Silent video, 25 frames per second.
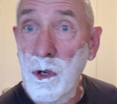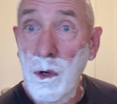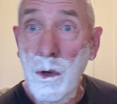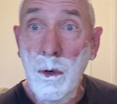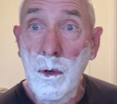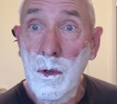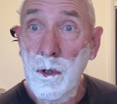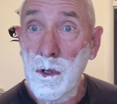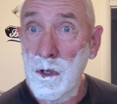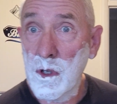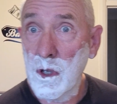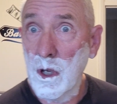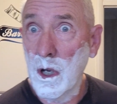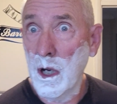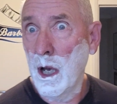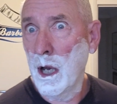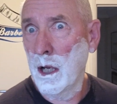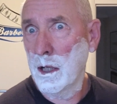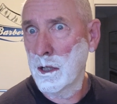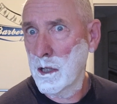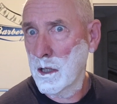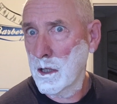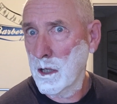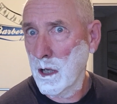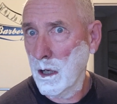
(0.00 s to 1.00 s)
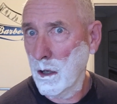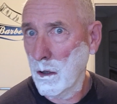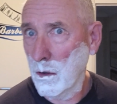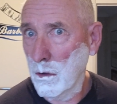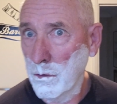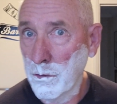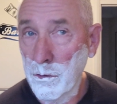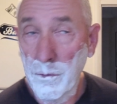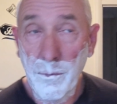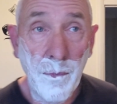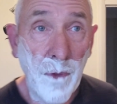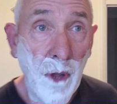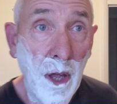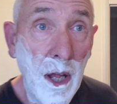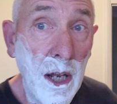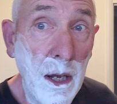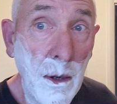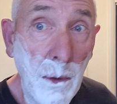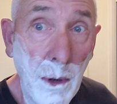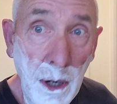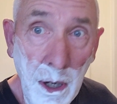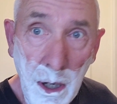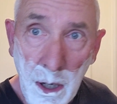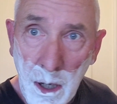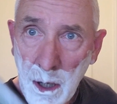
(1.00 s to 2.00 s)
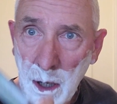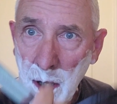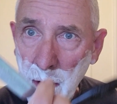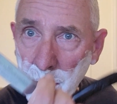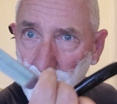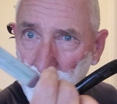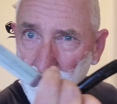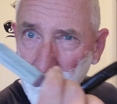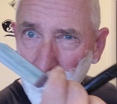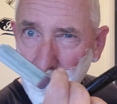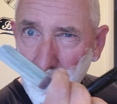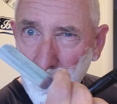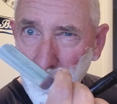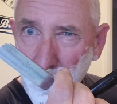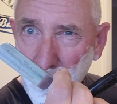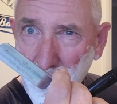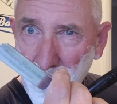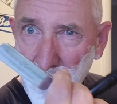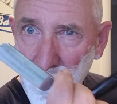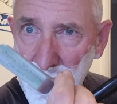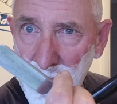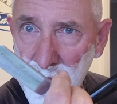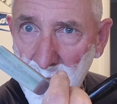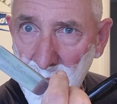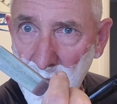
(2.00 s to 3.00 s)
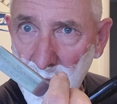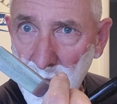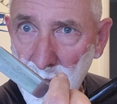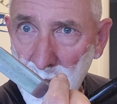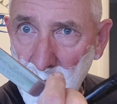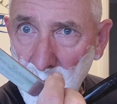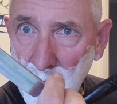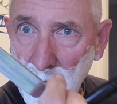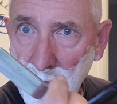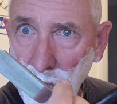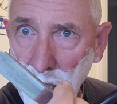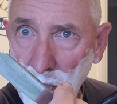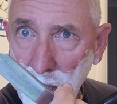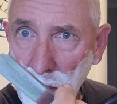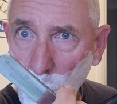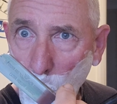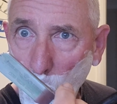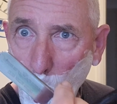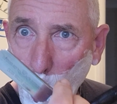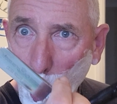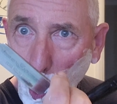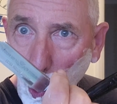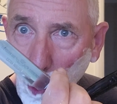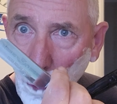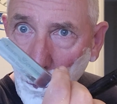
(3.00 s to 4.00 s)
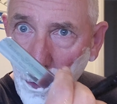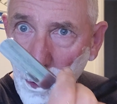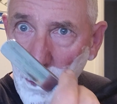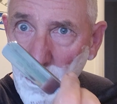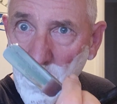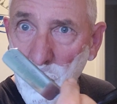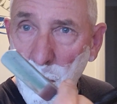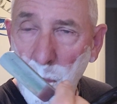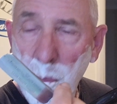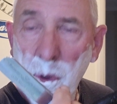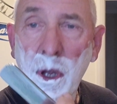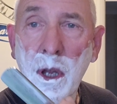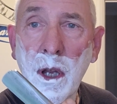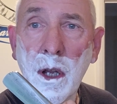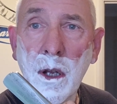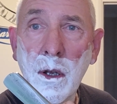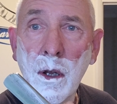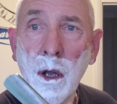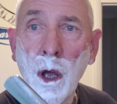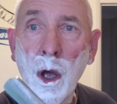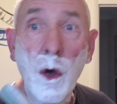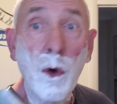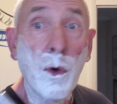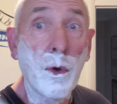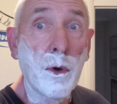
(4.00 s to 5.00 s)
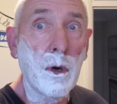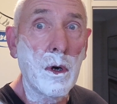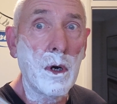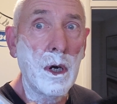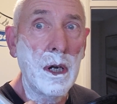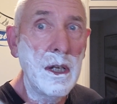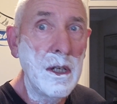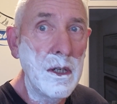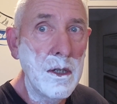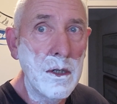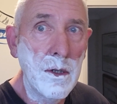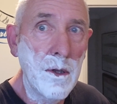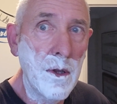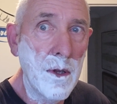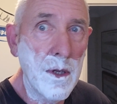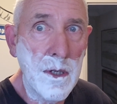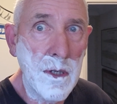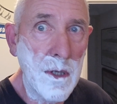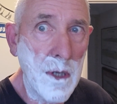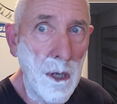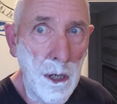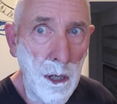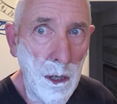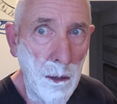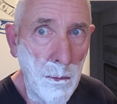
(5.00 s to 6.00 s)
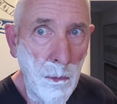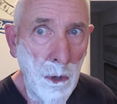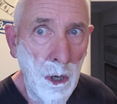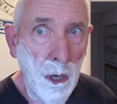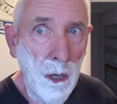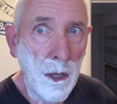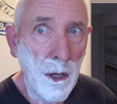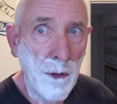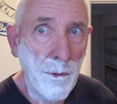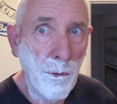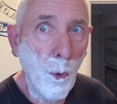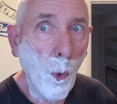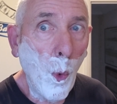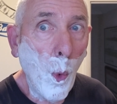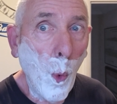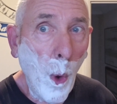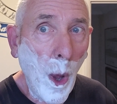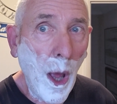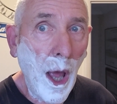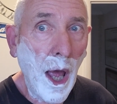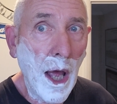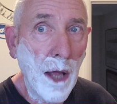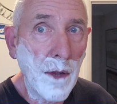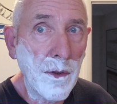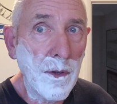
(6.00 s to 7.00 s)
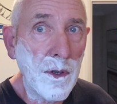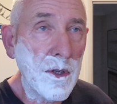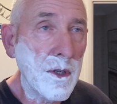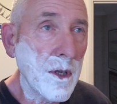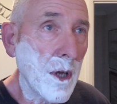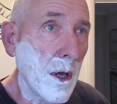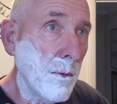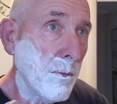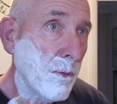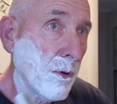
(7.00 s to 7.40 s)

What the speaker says: of course I had to take off. Anyway, this is, again, all of them have been rendered the same. They've all had the same